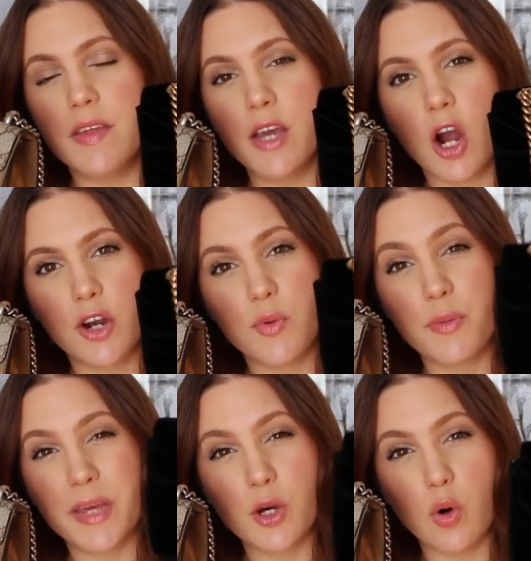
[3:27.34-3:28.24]
The
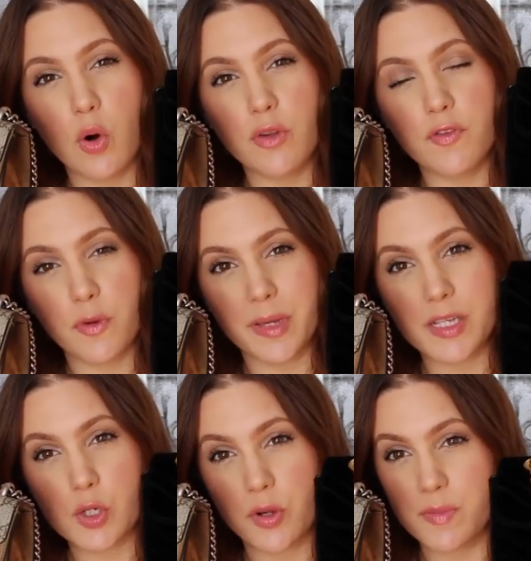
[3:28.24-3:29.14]
hardware being gold for
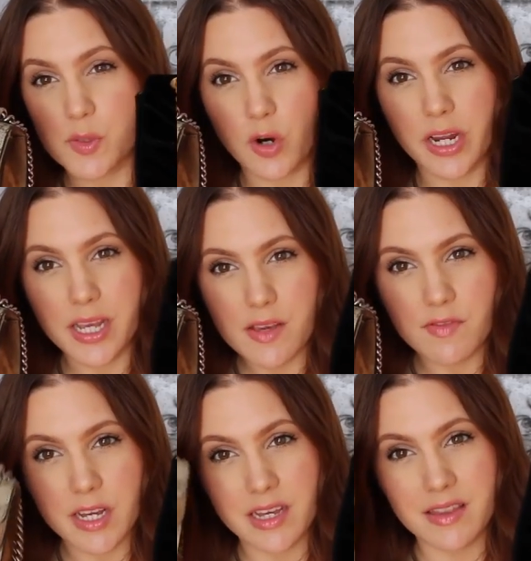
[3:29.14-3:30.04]
me screams more
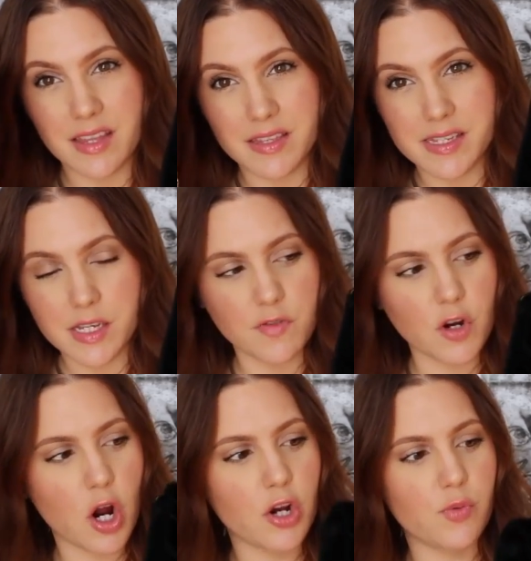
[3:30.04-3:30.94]
evening than the
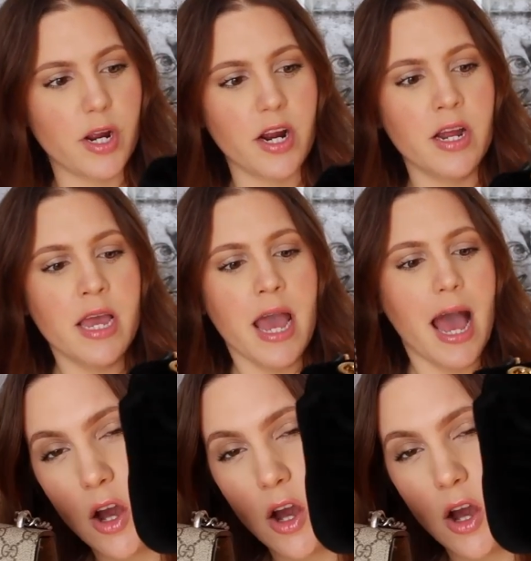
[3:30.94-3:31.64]
silver hardware.